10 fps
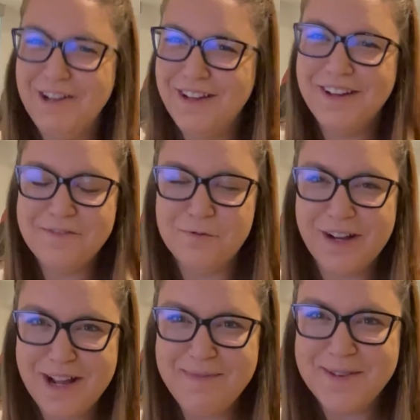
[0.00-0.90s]
of
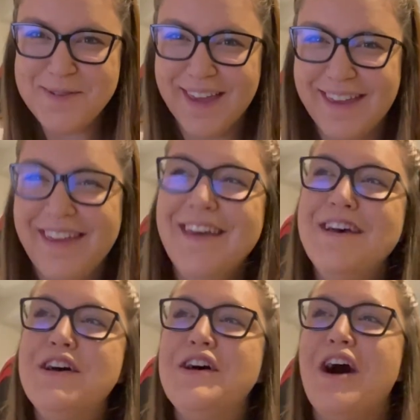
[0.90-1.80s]
what I'm using.
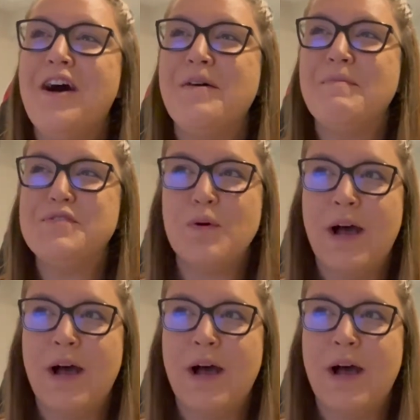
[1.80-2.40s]
So